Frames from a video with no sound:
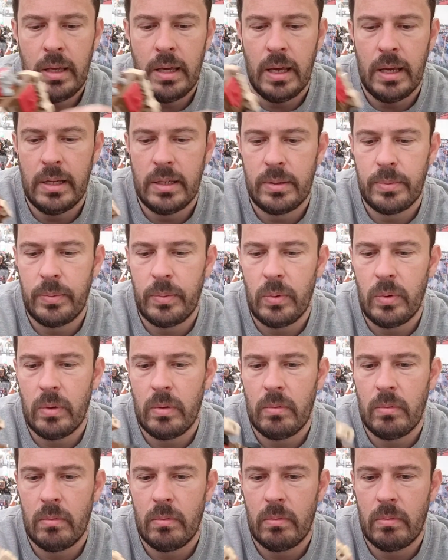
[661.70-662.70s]
Yeah,
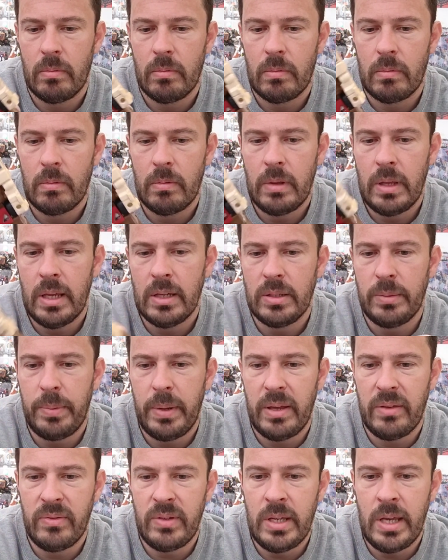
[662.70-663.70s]
there's a
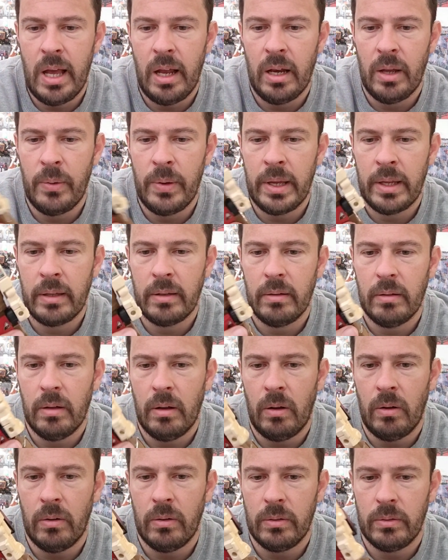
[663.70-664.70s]
bit of yellowing
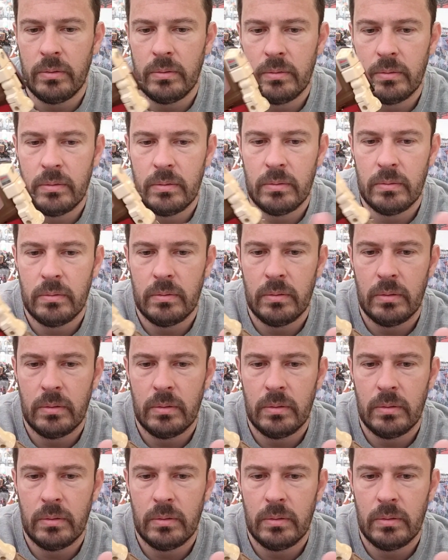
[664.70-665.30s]
on